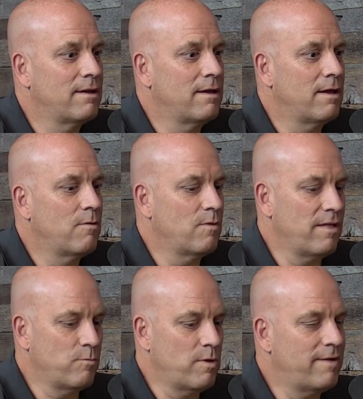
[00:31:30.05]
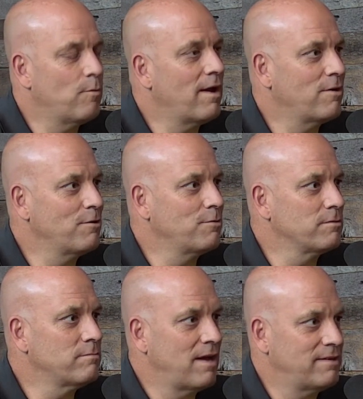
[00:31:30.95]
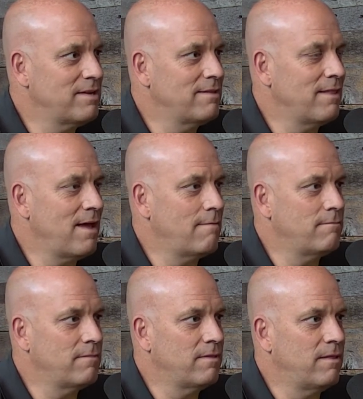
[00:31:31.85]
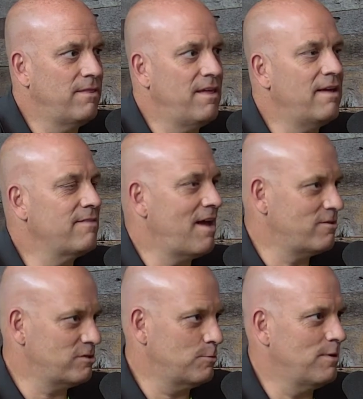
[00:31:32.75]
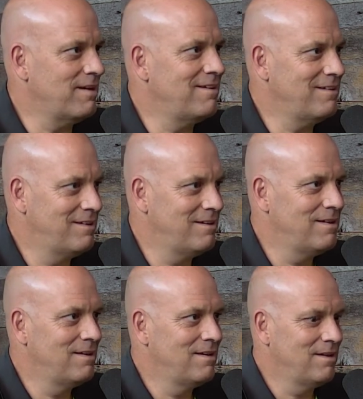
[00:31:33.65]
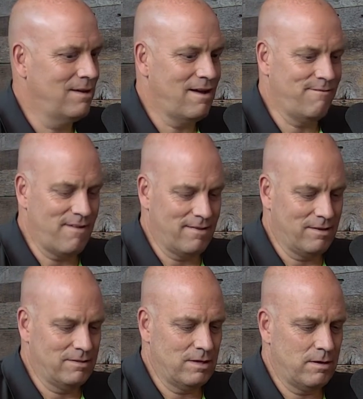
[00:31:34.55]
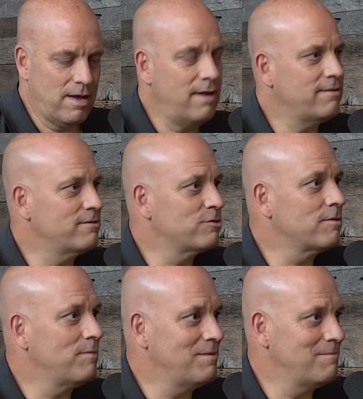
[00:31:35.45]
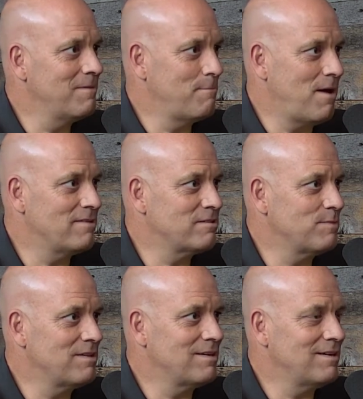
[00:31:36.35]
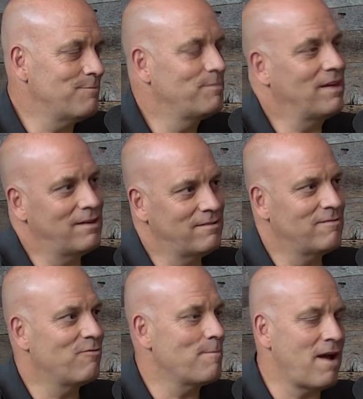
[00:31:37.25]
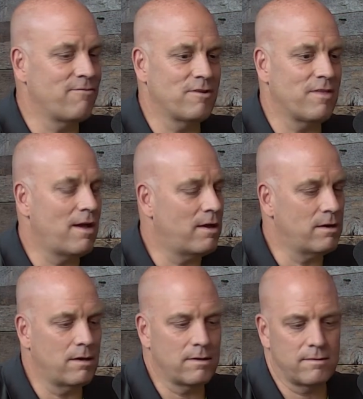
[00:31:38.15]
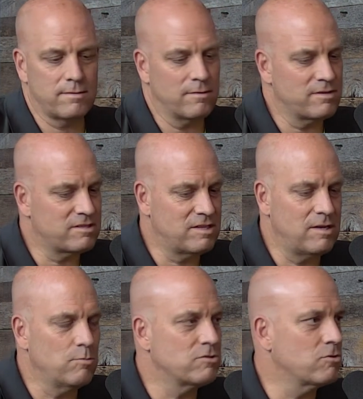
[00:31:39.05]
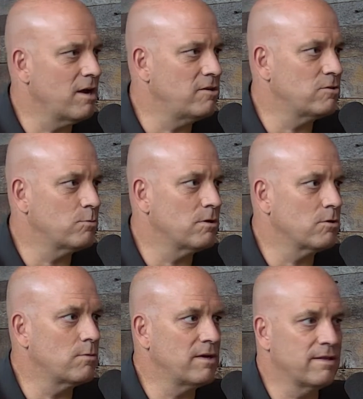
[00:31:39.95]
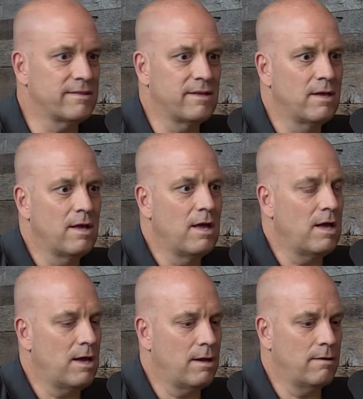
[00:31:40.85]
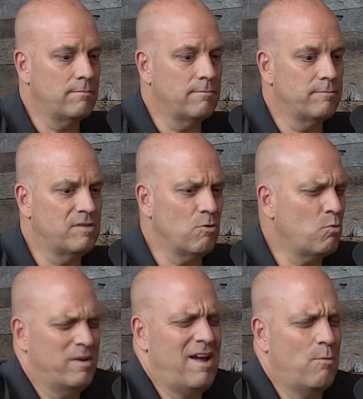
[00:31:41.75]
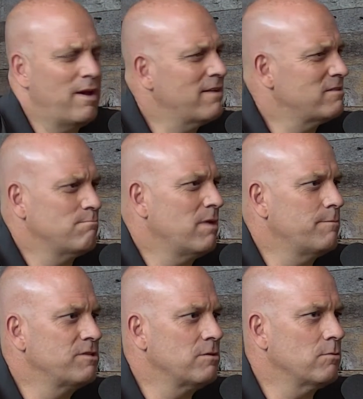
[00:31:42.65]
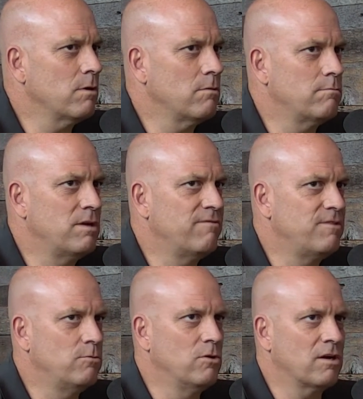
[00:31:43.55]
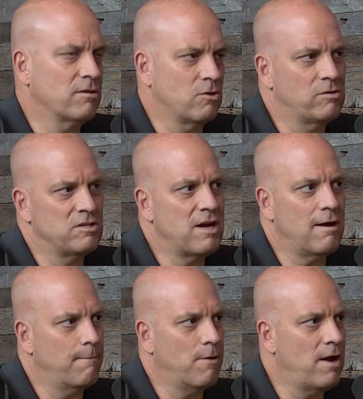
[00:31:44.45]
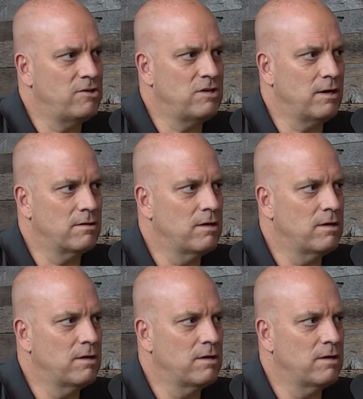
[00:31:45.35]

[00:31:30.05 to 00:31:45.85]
when I Googled Mike Dunlap, that's when I finally said, hey, this could be a possibility. Mm-hmm. And from after that, the city was great to work with. We had some bumps in the road, but if you look at the entire project,